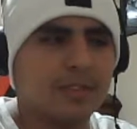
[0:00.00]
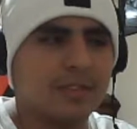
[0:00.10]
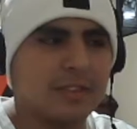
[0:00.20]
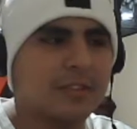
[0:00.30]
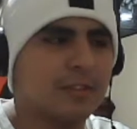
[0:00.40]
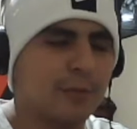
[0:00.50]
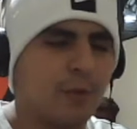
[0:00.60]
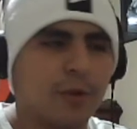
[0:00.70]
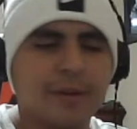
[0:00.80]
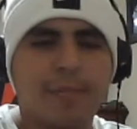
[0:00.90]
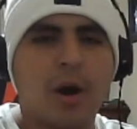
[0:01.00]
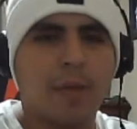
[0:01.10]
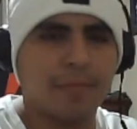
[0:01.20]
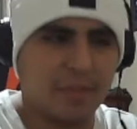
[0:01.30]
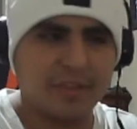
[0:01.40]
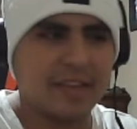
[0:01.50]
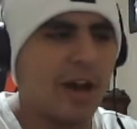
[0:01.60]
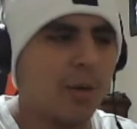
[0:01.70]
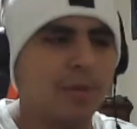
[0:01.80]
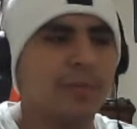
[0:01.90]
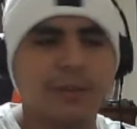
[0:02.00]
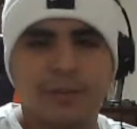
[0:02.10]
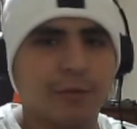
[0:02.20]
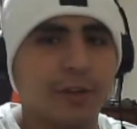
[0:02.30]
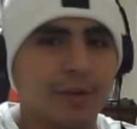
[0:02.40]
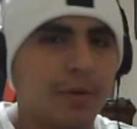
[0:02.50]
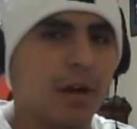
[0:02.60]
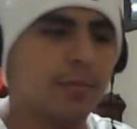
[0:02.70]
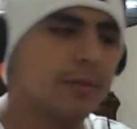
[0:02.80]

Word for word: this is for hip hop. This album is for hip hop.